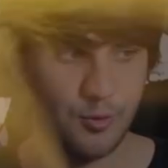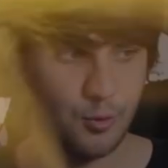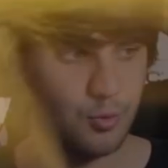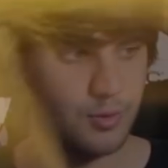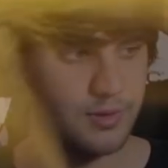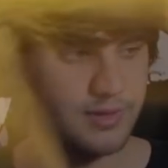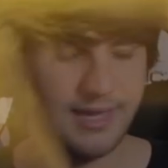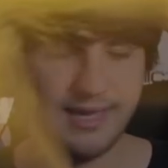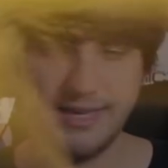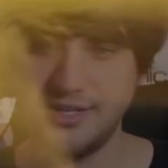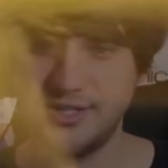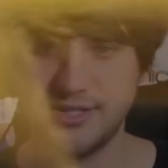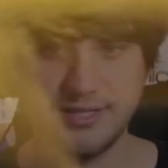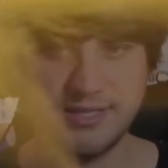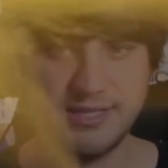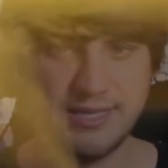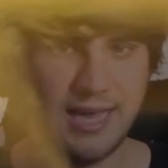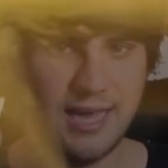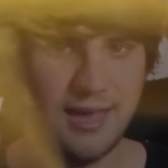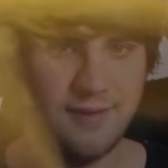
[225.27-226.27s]
Would they
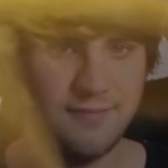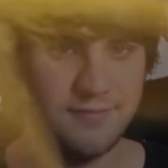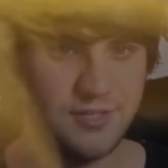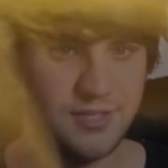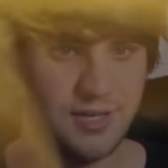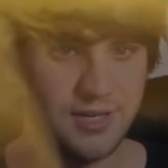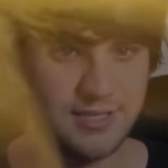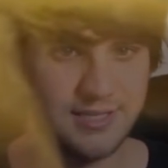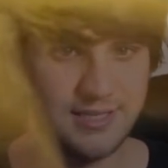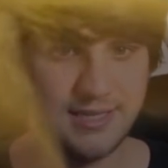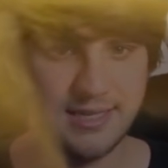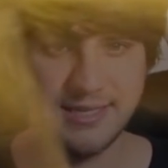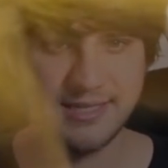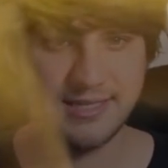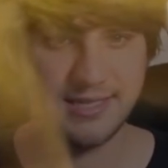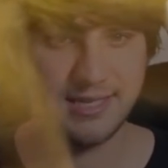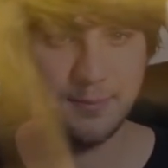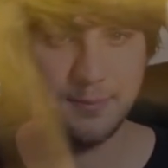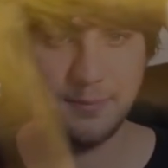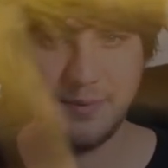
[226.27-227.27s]
just have
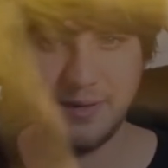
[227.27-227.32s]
Justice and